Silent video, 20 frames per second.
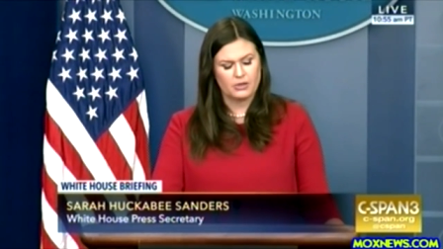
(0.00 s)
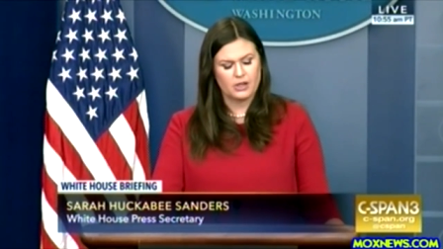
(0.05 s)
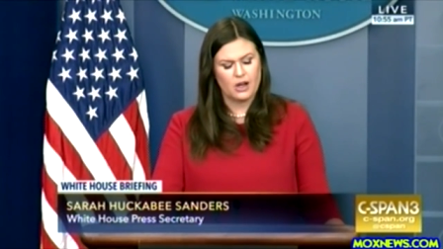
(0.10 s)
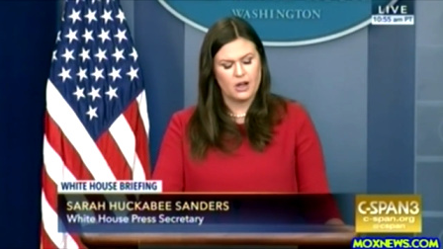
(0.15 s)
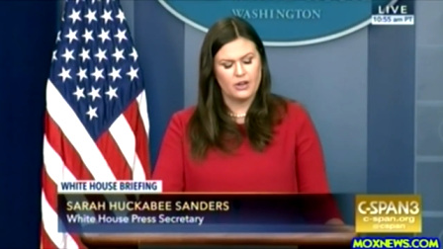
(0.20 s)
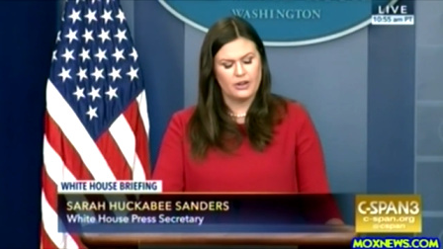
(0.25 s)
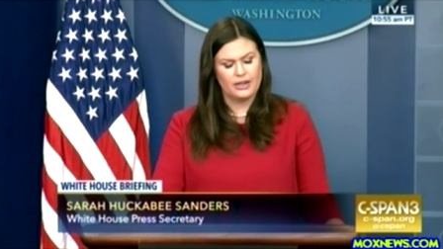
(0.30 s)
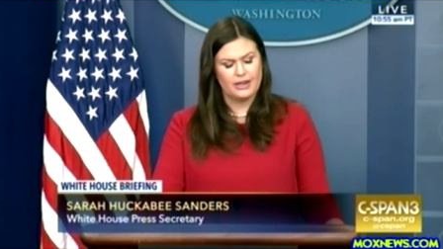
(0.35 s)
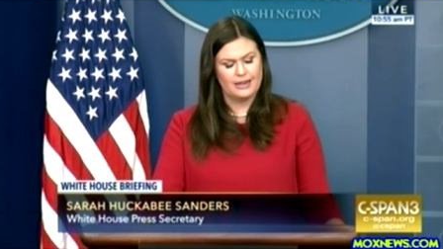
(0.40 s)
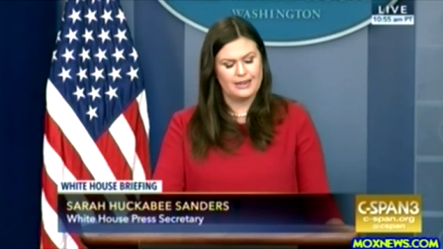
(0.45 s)

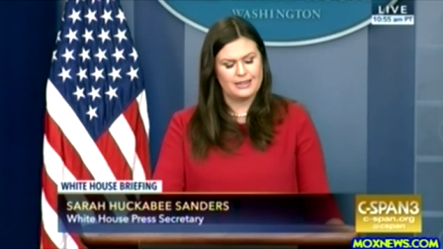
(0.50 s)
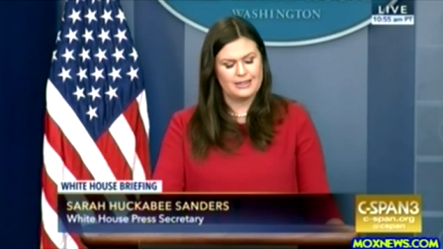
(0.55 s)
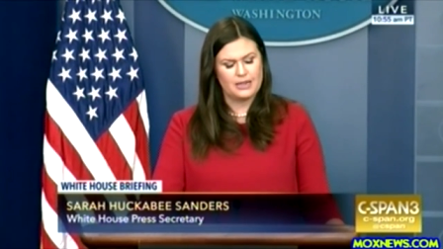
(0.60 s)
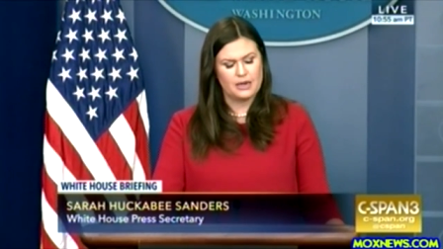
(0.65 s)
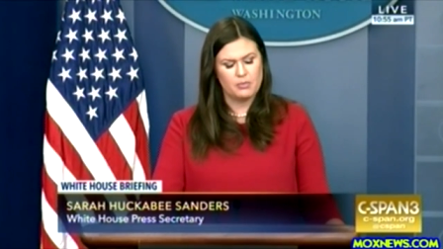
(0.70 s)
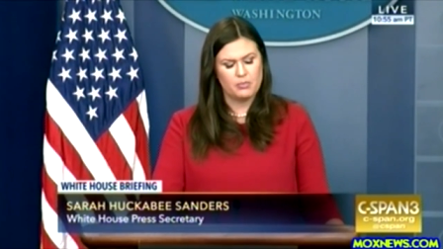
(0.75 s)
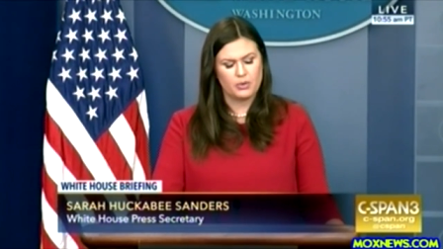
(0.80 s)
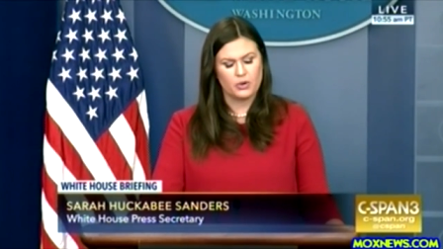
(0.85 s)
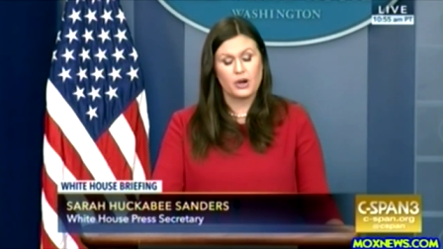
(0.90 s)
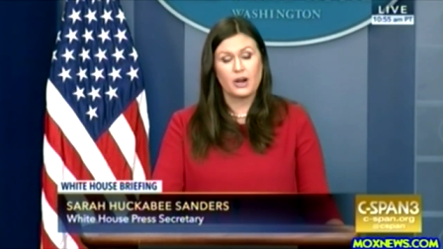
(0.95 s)
calling it a
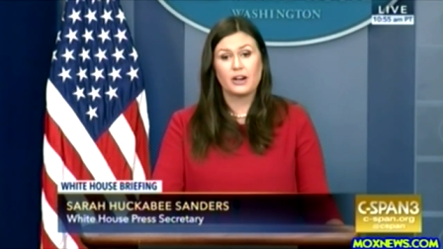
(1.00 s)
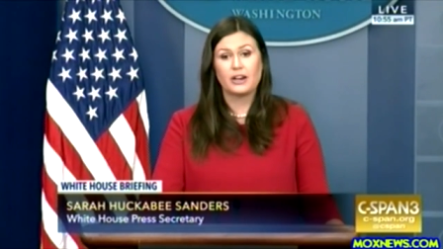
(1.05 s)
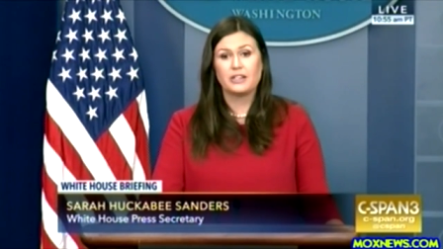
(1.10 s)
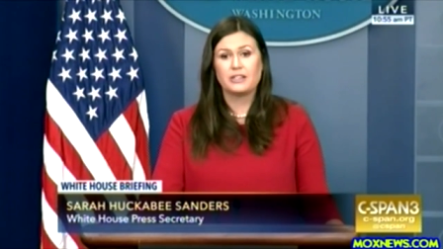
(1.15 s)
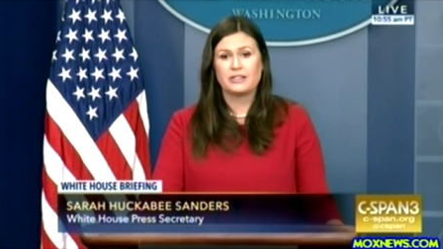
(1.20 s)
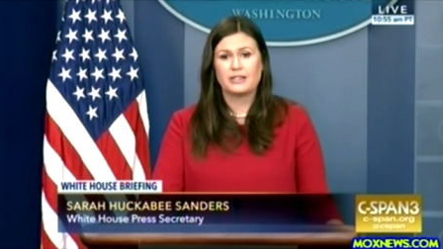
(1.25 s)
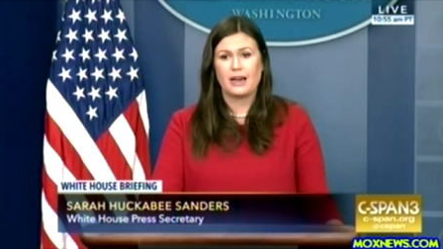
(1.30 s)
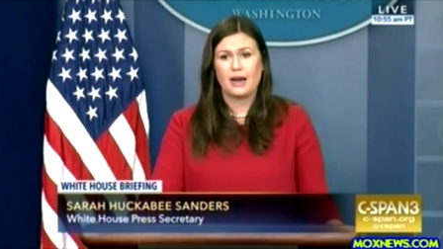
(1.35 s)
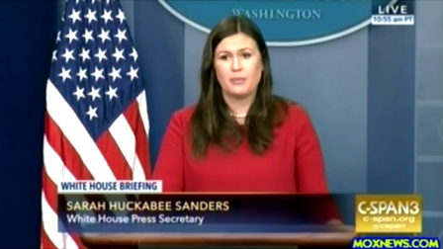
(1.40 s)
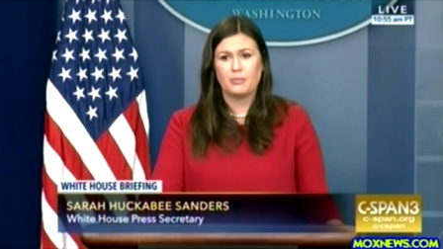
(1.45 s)
temporary
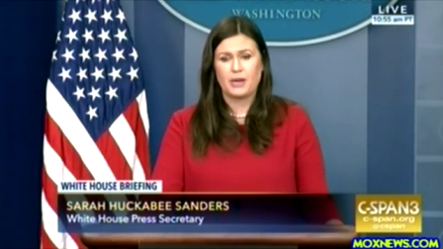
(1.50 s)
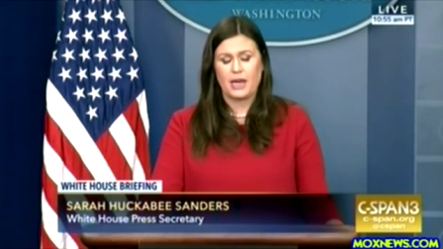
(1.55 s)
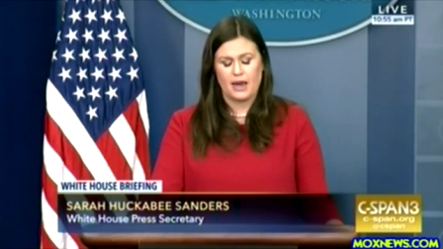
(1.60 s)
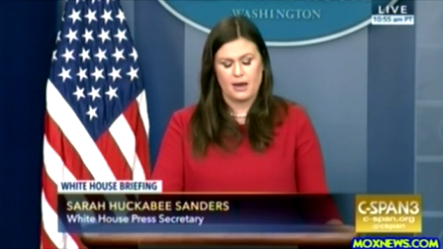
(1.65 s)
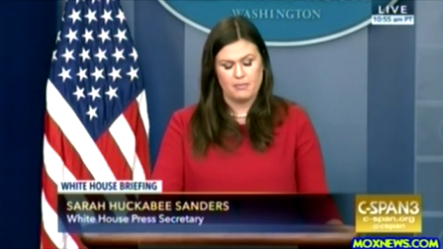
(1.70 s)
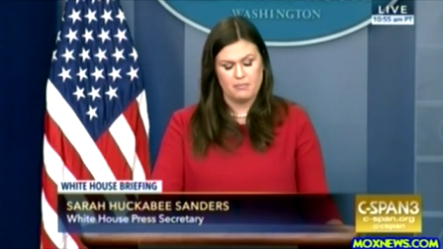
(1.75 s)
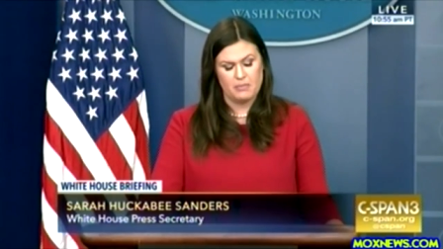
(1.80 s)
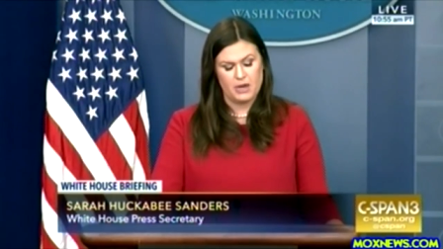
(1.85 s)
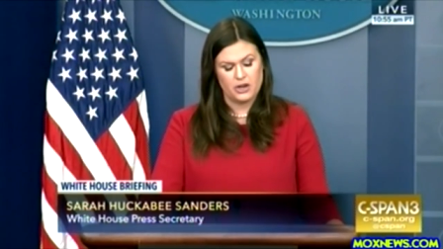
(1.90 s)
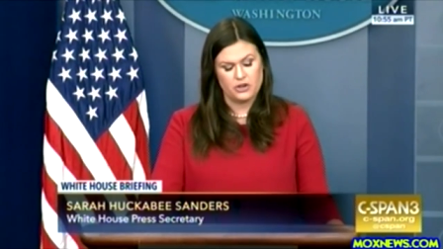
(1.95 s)

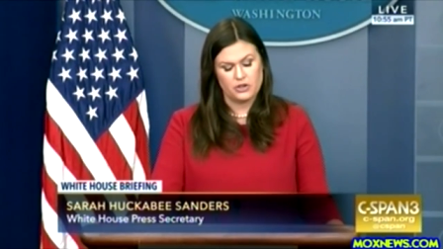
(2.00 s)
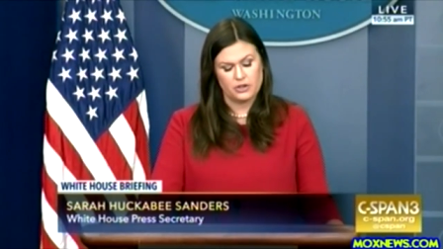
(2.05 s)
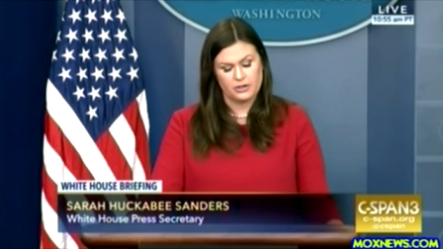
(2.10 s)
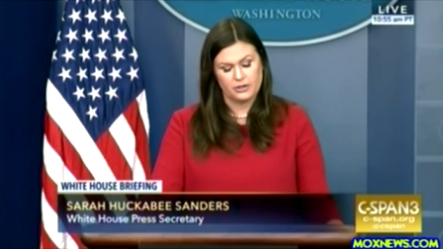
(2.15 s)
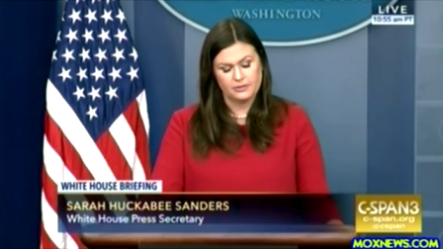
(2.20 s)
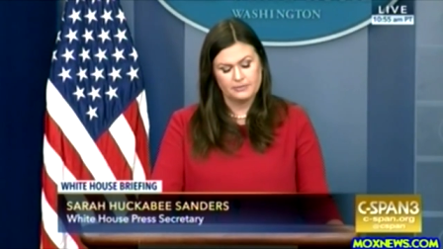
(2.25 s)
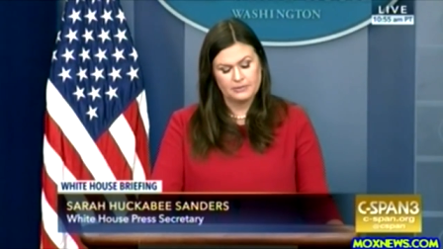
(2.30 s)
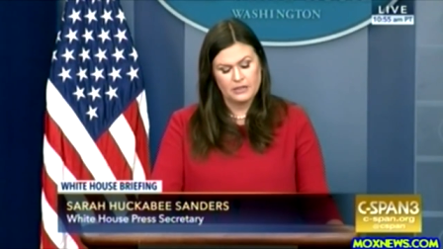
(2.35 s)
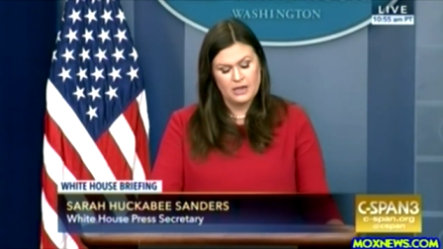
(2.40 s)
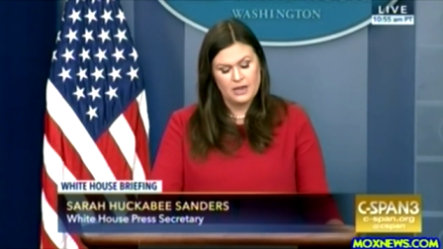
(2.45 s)
stopgap measure